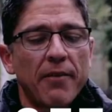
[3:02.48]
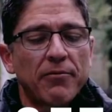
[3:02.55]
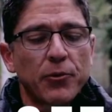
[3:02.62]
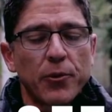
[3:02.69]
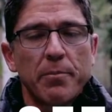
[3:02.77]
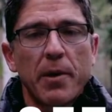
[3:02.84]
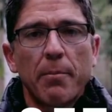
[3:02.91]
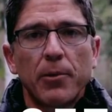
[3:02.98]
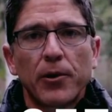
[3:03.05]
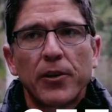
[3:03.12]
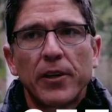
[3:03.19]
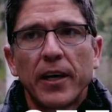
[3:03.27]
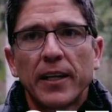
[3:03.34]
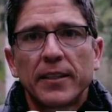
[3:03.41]
have to remember
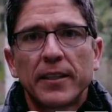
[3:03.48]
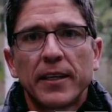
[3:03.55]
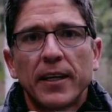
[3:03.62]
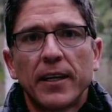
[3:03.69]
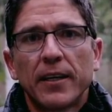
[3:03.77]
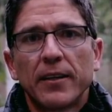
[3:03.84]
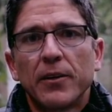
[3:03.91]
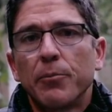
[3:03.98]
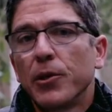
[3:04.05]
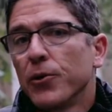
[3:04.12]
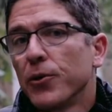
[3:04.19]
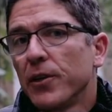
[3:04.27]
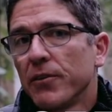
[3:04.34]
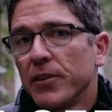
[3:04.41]
that the
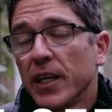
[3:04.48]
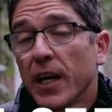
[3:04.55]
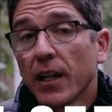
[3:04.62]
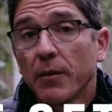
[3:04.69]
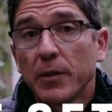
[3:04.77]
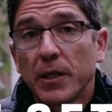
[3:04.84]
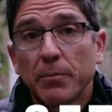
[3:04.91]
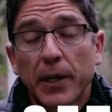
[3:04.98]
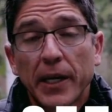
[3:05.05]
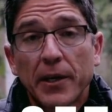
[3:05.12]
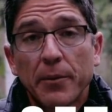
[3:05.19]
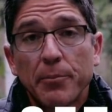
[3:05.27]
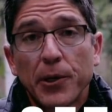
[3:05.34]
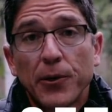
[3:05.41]
beauty of the Element bike
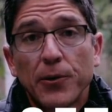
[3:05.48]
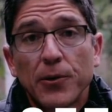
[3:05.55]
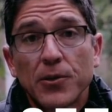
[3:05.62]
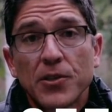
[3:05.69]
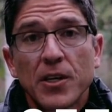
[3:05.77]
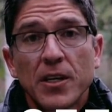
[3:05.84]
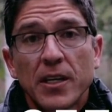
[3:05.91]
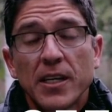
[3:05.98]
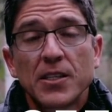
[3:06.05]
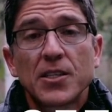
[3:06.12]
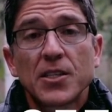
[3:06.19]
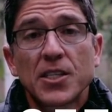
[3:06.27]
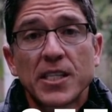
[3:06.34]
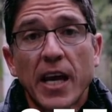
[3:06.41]
computers
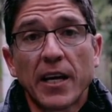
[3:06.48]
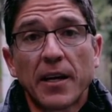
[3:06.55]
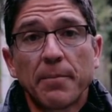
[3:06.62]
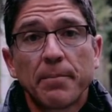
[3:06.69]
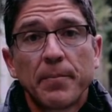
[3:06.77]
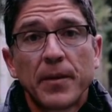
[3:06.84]
is the setup.